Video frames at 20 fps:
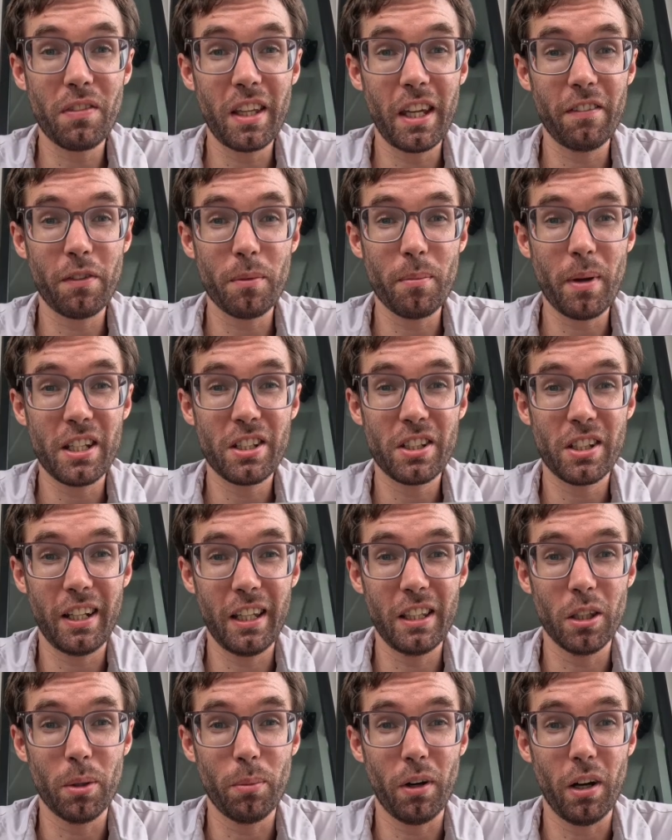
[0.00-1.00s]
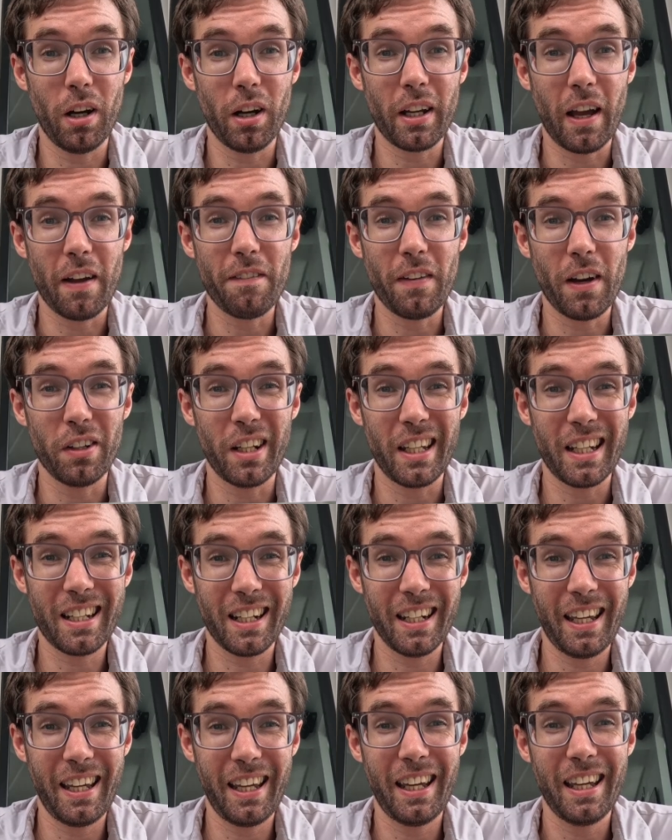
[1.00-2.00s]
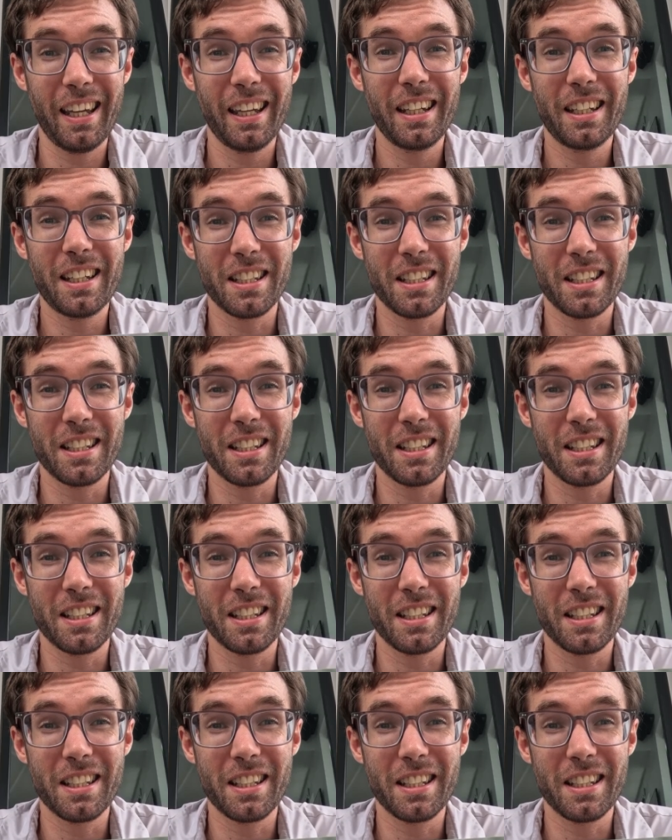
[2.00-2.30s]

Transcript: of the information in the book, I found it clear,